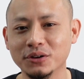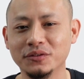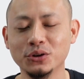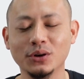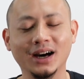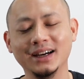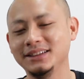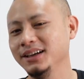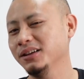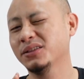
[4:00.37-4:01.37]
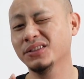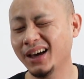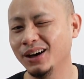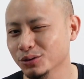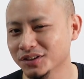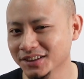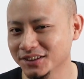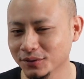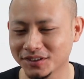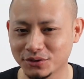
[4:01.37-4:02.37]
of you, I take
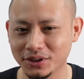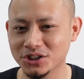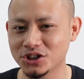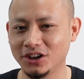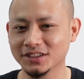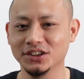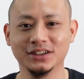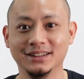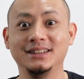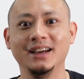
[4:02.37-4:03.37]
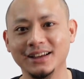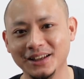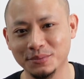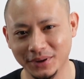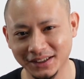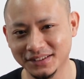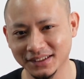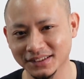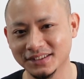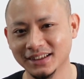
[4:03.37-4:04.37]
thousands of screenshots on a daily
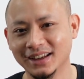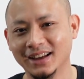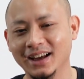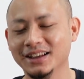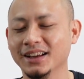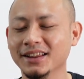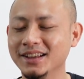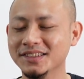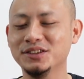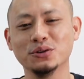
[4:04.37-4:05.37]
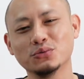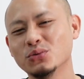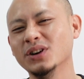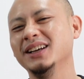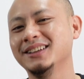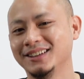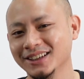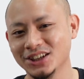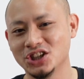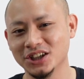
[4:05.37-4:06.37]
basis. And unless you're really
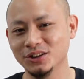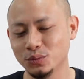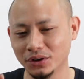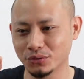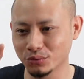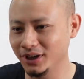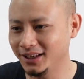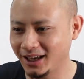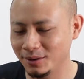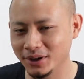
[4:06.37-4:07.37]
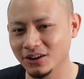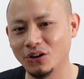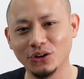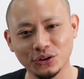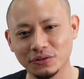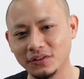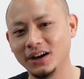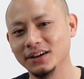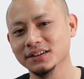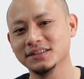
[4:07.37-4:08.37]
diligent with renaming all your
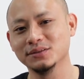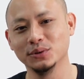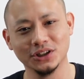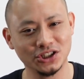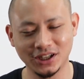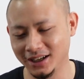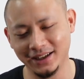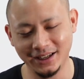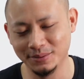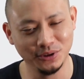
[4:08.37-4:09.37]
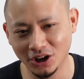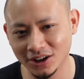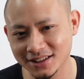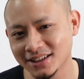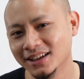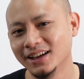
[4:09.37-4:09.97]
files, which I am not,